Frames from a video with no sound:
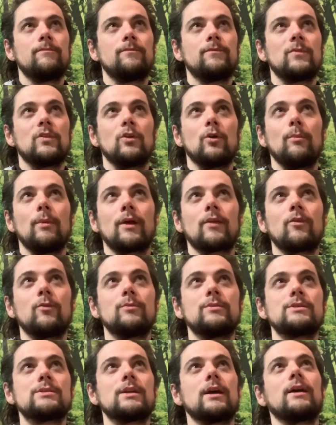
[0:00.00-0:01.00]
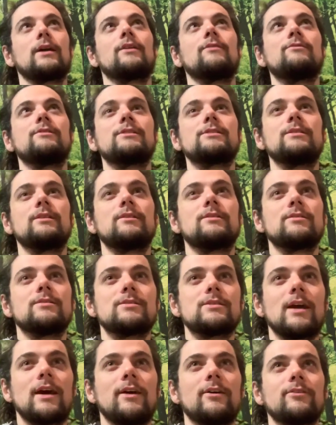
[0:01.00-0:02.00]
Don't make the mistake of listening to
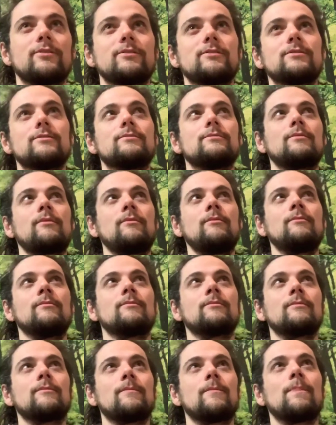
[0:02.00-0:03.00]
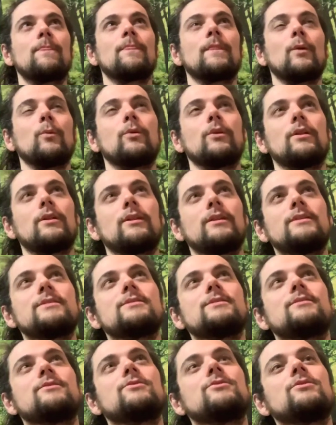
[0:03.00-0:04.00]
sounds. I want you to
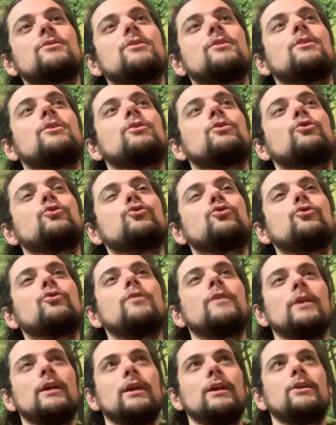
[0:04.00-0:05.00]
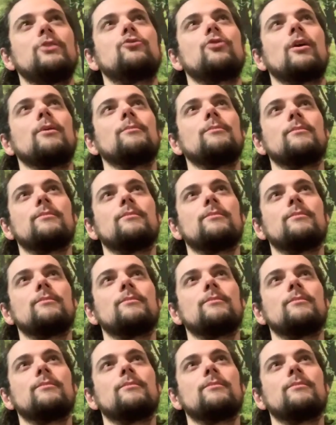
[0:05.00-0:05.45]
listen to the eardrum.